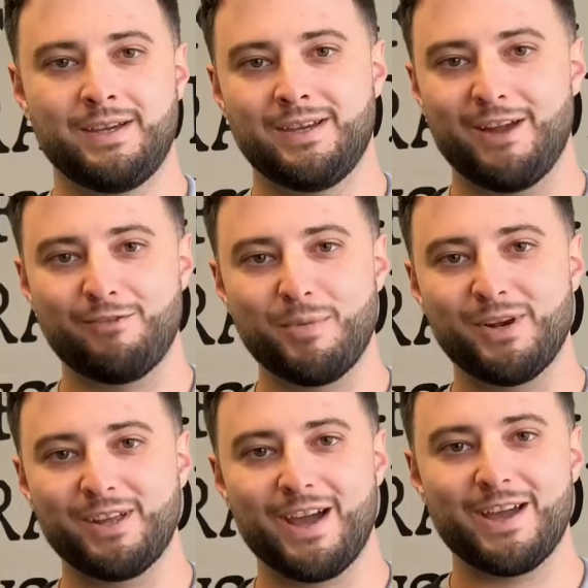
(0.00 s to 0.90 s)

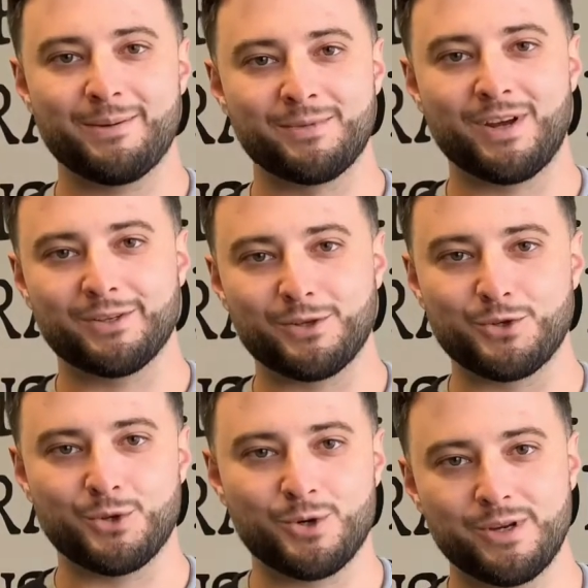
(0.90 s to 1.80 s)
Everybody, I am Dr.
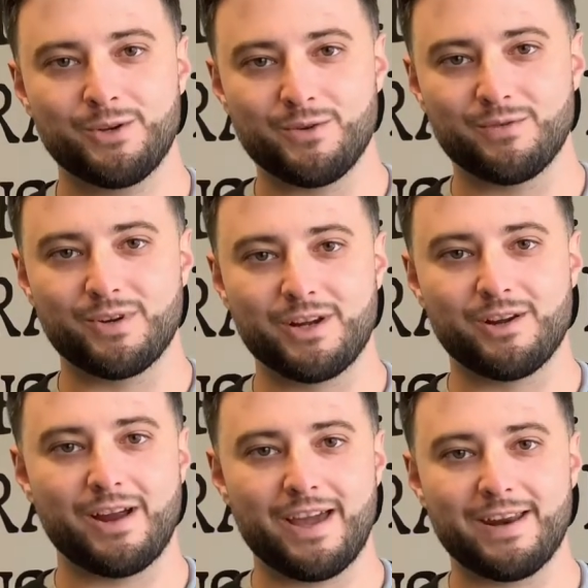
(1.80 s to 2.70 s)
Jordan over
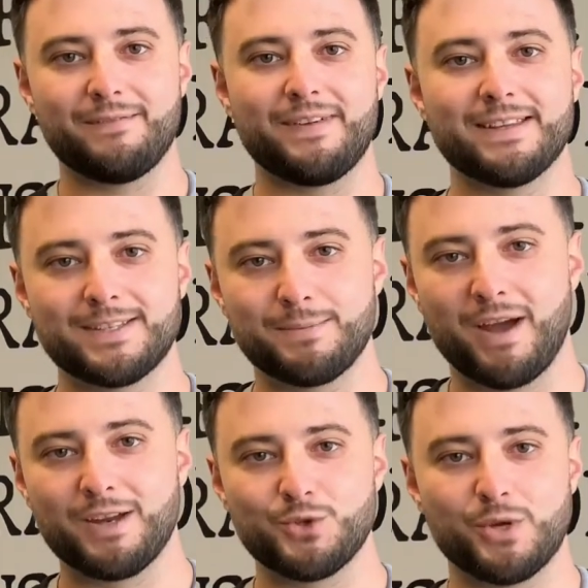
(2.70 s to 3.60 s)
here at Advanced
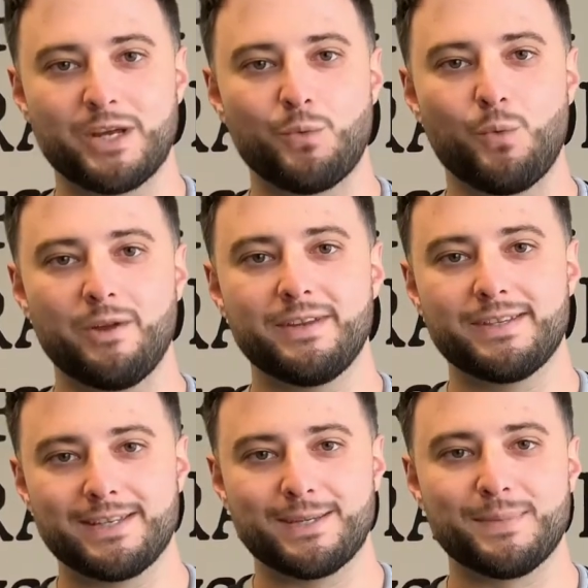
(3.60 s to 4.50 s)
Spine, Joint, and
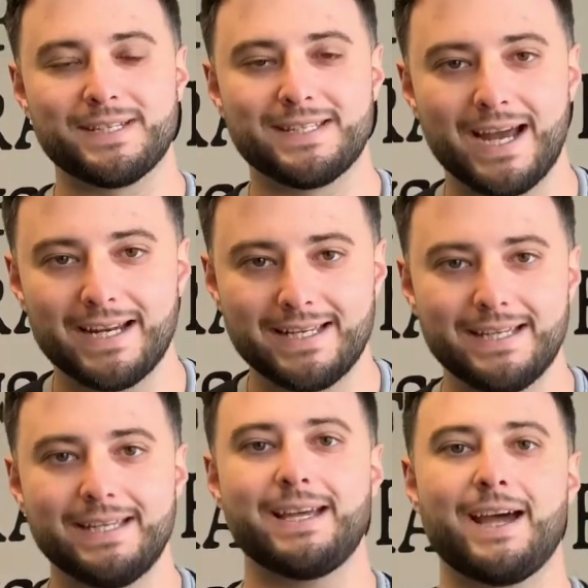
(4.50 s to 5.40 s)
Wellness in
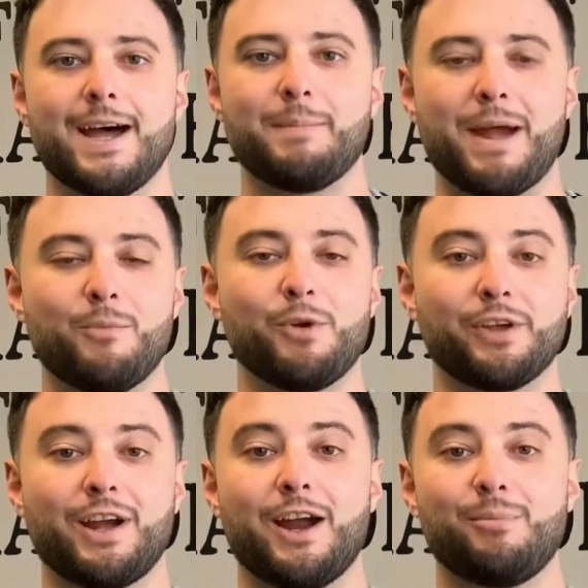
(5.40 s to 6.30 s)
Medina. I'm one of the
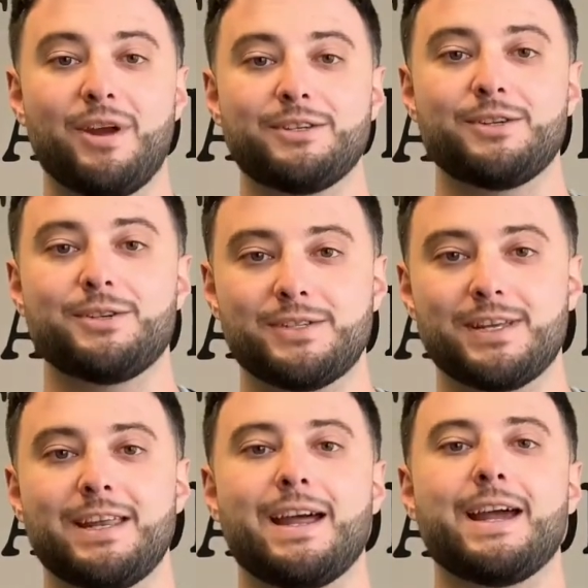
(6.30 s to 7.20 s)
chiropractors,
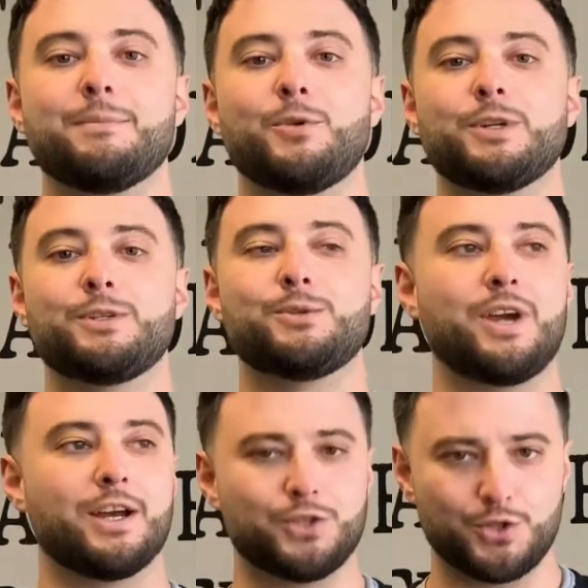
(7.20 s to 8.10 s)
and I'm going to
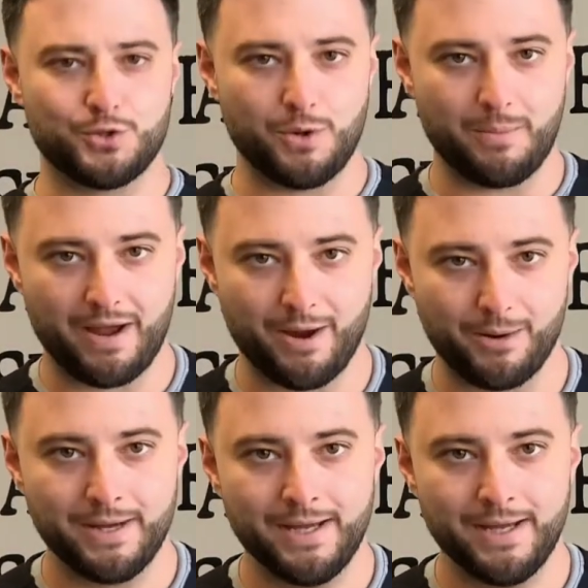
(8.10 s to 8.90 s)
talk to you about